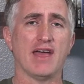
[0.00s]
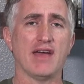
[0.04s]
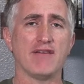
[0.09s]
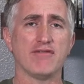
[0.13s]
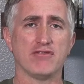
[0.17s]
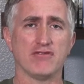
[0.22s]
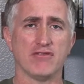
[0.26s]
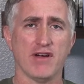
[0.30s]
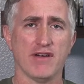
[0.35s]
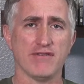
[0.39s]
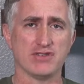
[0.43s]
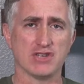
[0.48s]
to have
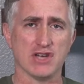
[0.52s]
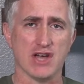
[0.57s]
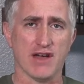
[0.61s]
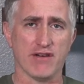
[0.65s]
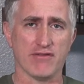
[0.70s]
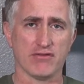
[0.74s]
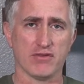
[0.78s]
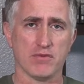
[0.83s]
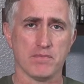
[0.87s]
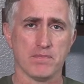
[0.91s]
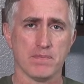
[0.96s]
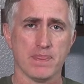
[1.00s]
a drive
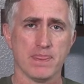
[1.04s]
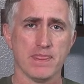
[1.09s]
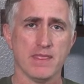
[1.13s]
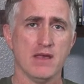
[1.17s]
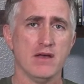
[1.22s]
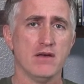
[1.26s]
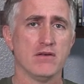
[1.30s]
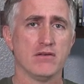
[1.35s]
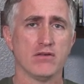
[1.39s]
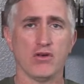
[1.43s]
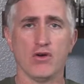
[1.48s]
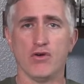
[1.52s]
shaft.
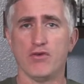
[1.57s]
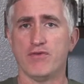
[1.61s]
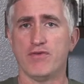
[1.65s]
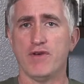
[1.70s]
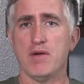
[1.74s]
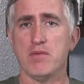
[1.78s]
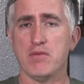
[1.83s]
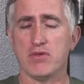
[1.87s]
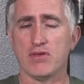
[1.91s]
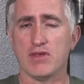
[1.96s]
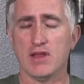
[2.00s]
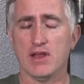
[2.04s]
So
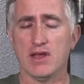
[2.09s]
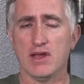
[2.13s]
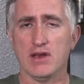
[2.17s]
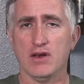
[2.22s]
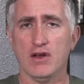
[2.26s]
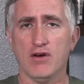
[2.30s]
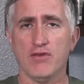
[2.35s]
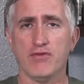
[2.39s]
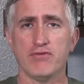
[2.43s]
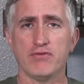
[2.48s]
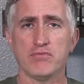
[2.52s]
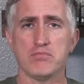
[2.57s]
famously
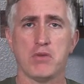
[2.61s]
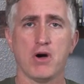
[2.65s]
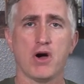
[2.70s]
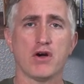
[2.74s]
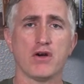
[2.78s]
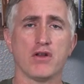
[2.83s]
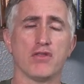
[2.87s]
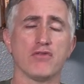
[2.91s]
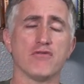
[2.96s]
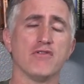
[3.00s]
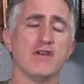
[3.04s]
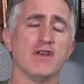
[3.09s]
enough,
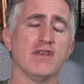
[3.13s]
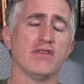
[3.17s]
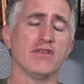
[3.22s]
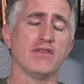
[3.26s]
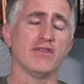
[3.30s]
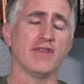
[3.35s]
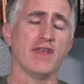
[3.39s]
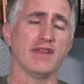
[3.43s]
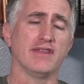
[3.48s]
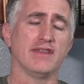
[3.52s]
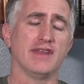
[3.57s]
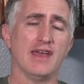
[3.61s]
part of the
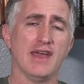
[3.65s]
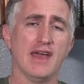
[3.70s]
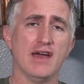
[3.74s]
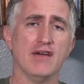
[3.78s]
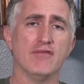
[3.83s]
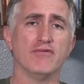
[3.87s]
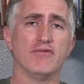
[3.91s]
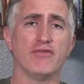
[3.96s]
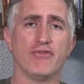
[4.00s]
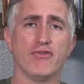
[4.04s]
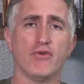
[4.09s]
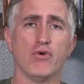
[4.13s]
reason that the
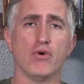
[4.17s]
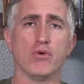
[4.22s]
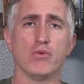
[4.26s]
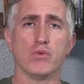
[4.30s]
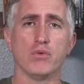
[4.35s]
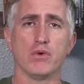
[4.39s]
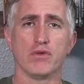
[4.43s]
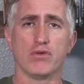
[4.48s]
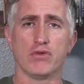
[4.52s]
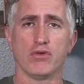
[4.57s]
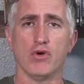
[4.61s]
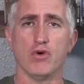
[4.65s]
M4
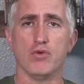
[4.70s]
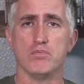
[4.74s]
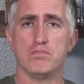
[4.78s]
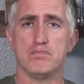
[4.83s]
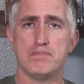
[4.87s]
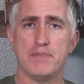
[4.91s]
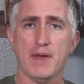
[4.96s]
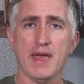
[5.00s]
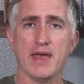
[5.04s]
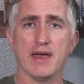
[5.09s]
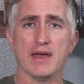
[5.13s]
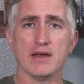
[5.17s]
was so
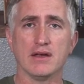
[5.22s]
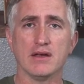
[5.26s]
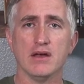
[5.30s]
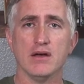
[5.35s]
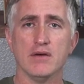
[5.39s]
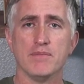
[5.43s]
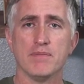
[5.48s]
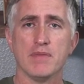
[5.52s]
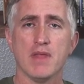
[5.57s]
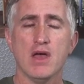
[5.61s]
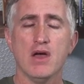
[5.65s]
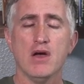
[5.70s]
big
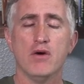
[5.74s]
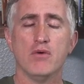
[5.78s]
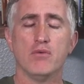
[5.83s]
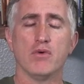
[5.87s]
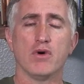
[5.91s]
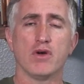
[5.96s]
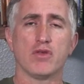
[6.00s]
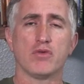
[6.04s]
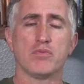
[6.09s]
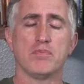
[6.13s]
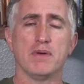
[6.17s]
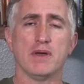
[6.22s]

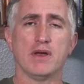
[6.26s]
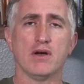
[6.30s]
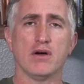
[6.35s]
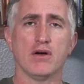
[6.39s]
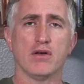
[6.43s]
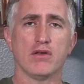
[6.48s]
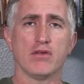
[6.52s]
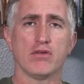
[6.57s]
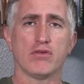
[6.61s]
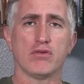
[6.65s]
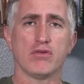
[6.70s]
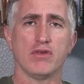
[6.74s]
was
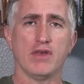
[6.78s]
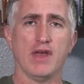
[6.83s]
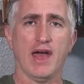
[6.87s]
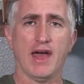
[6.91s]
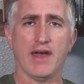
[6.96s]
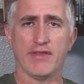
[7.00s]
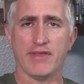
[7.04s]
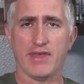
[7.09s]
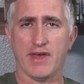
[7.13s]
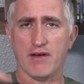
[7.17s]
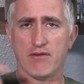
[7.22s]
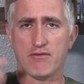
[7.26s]
because you
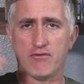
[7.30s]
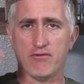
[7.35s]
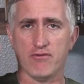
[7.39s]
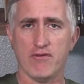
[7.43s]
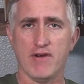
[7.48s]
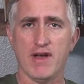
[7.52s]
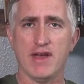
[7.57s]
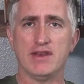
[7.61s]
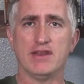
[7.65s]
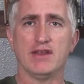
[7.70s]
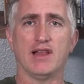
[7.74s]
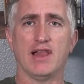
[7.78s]
had that
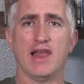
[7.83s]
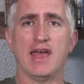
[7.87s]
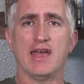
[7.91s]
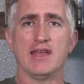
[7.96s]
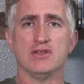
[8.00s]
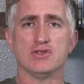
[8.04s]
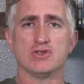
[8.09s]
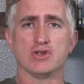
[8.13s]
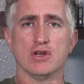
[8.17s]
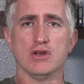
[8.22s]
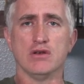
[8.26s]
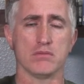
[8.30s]
radial
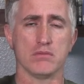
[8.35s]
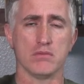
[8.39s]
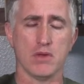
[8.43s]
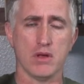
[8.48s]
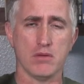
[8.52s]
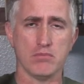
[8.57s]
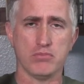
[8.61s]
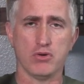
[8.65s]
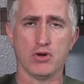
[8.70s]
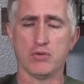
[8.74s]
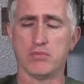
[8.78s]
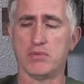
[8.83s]
engine,
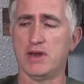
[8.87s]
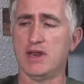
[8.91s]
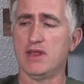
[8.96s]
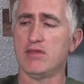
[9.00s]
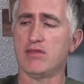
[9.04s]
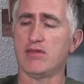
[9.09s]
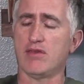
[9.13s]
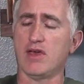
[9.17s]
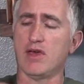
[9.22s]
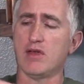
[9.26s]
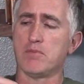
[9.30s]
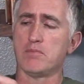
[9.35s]
I'll put up an
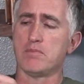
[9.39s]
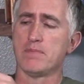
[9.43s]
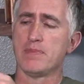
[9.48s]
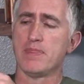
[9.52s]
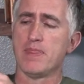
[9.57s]
insert,